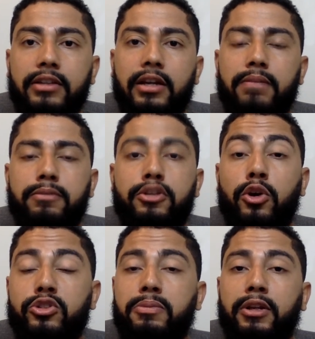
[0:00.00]
um,
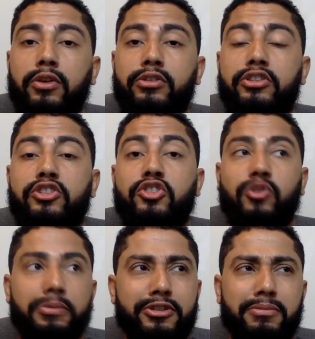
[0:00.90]
notes below, the
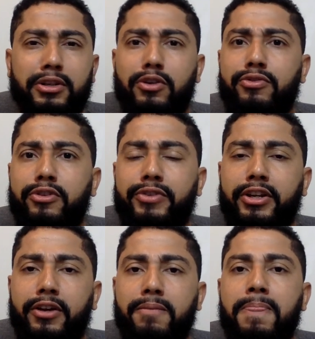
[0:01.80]
description below from the
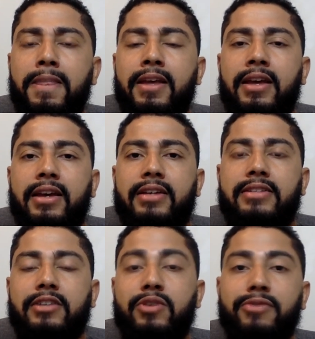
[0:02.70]
video,
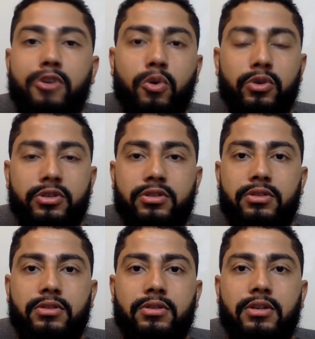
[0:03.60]
is I do have a course.
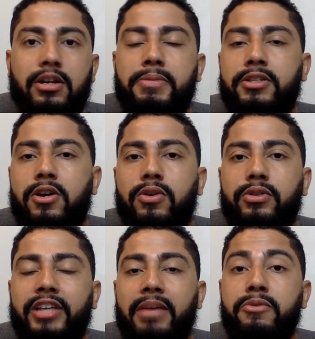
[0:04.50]
Um, it's
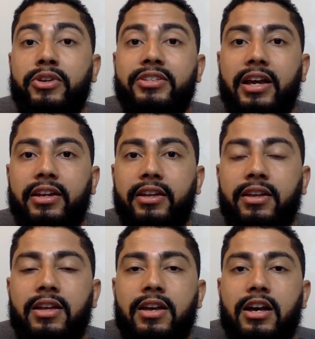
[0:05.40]
called Tame Your
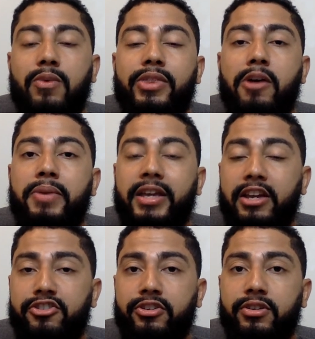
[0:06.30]
Anxiety uh, Without
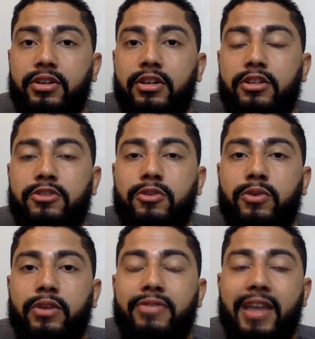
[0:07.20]
Medication.
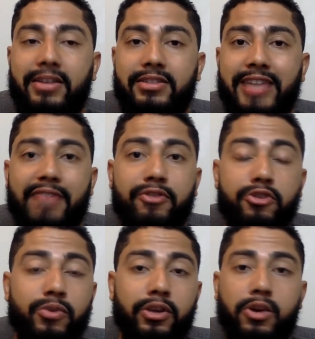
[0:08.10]
So if that's the avenue
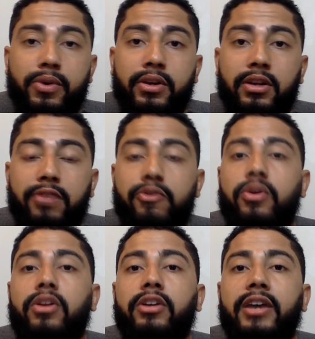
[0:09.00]
you want to go in, if you
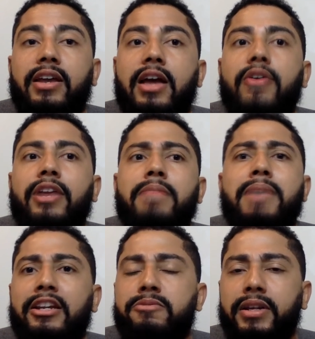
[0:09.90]
want to look at how can I
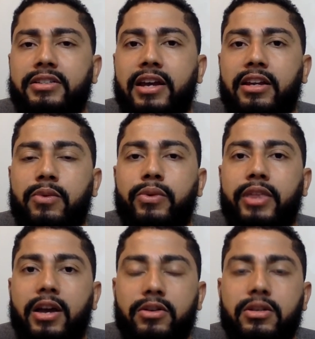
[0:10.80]
manage my anxiety
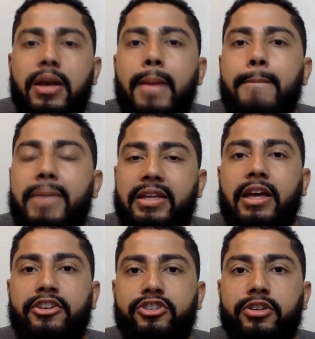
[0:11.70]
without
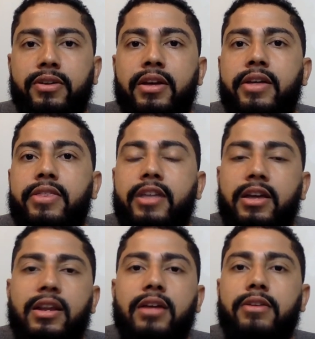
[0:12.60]
medication,
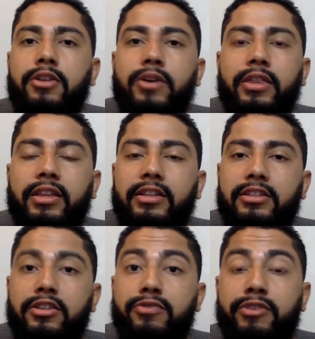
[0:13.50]
then you know I think it's
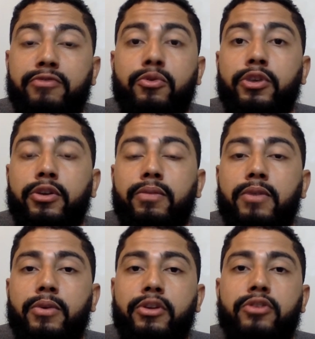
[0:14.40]
a good fit for you.
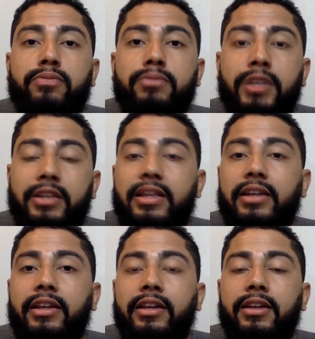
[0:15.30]
I want you to click that
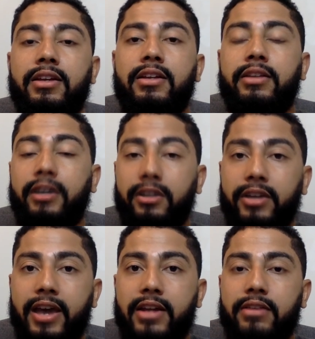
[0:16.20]
link, take a
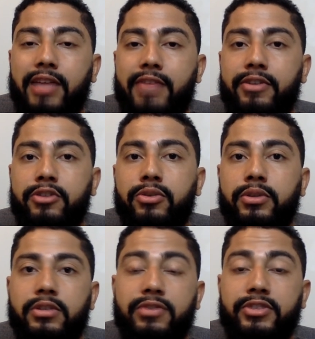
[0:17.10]
look at it, dive into
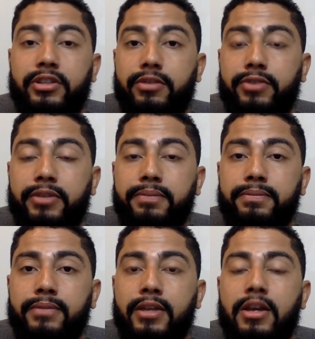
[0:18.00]
it, see if it's a good fit.
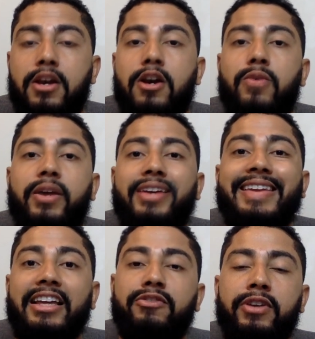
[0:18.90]
All right,
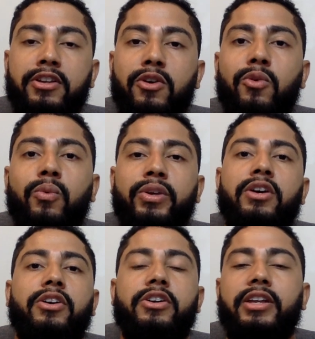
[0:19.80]
next video
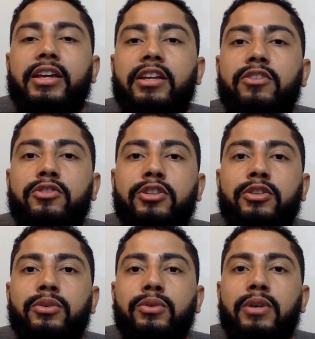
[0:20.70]
we are going to get
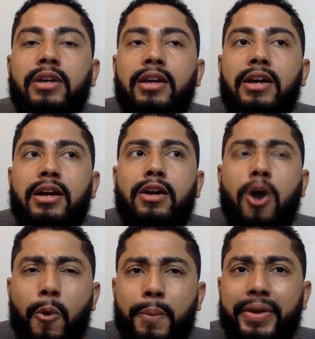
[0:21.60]
into
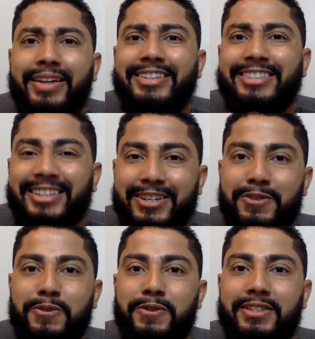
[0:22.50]
coping
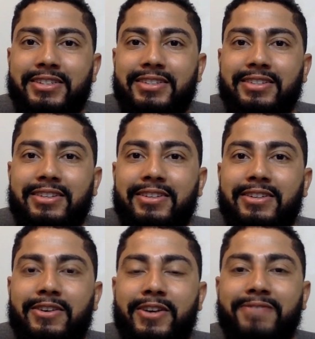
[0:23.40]
skills.
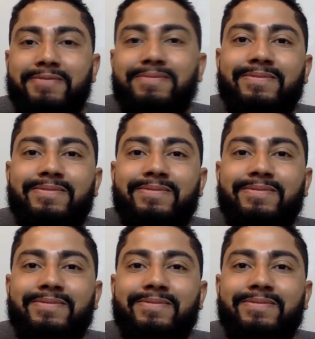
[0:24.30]
All right.